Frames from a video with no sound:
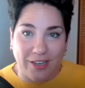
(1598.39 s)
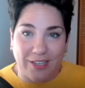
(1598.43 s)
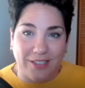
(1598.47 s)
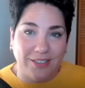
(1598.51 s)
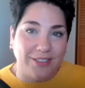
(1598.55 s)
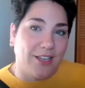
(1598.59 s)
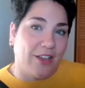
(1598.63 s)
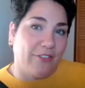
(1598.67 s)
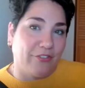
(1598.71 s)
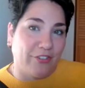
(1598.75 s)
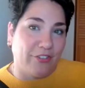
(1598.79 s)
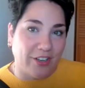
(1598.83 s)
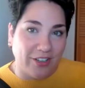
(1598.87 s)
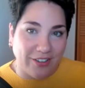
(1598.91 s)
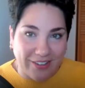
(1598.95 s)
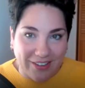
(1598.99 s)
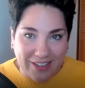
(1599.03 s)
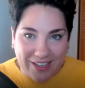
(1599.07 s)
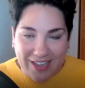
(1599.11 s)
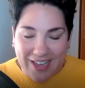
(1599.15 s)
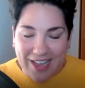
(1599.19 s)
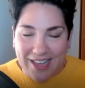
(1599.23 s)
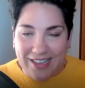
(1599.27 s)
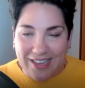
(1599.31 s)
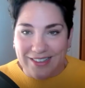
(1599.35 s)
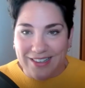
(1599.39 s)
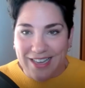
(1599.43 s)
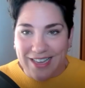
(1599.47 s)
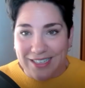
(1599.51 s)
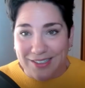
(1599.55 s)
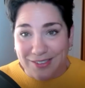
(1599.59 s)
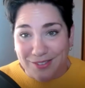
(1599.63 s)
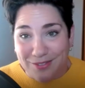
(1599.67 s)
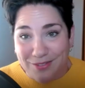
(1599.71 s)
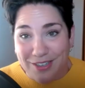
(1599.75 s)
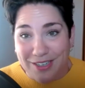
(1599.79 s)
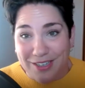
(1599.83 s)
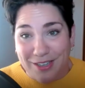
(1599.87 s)
indefinitely, and
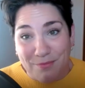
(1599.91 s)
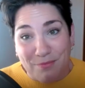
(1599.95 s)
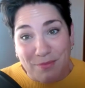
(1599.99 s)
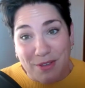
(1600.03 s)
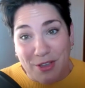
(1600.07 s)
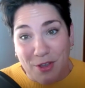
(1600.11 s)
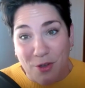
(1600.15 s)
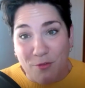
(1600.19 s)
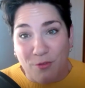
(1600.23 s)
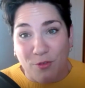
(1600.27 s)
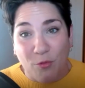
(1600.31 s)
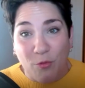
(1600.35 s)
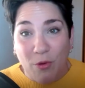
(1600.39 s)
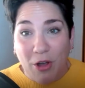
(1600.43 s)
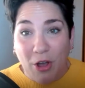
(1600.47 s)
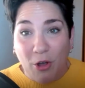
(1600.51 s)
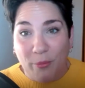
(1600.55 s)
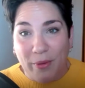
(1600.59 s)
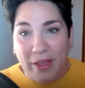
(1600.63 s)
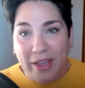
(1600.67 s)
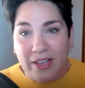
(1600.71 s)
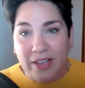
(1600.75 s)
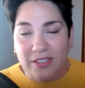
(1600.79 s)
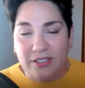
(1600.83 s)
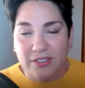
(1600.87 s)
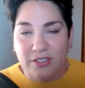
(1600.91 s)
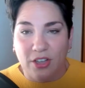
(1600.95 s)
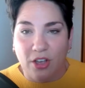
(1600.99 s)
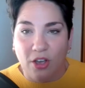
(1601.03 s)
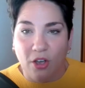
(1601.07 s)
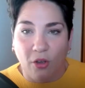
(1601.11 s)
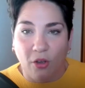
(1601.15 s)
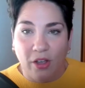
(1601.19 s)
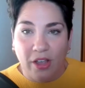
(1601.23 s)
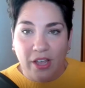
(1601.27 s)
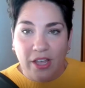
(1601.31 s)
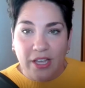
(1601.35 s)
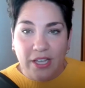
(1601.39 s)
that's what can be overwhelming.
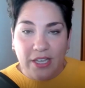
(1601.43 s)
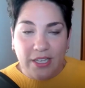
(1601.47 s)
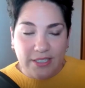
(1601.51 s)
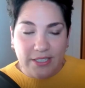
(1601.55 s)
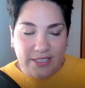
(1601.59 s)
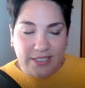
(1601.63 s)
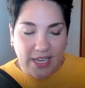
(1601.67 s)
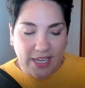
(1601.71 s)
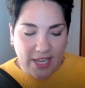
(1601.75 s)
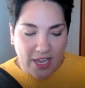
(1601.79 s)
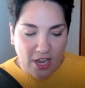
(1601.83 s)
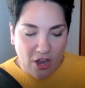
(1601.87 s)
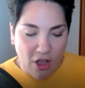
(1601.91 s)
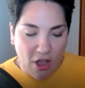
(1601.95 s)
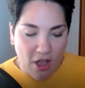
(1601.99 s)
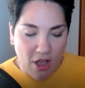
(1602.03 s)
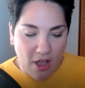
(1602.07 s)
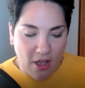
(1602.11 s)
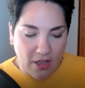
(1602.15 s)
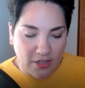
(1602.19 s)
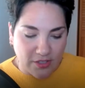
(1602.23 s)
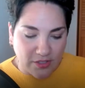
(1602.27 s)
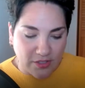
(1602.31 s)
So taking a